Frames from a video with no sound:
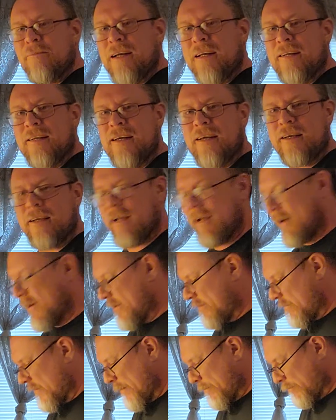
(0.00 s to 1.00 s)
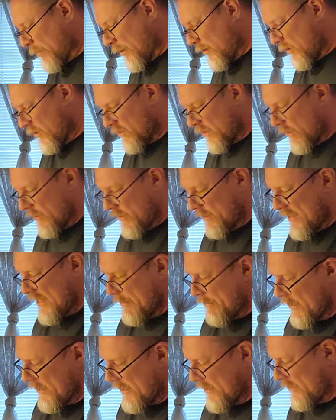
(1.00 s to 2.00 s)
my dick out, and my balls aren't
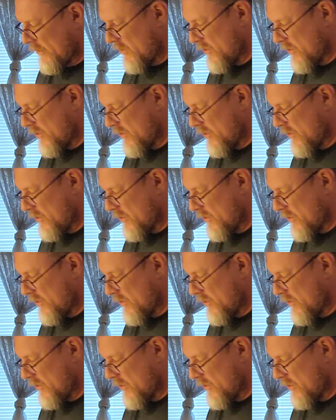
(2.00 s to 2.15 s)
dipping in the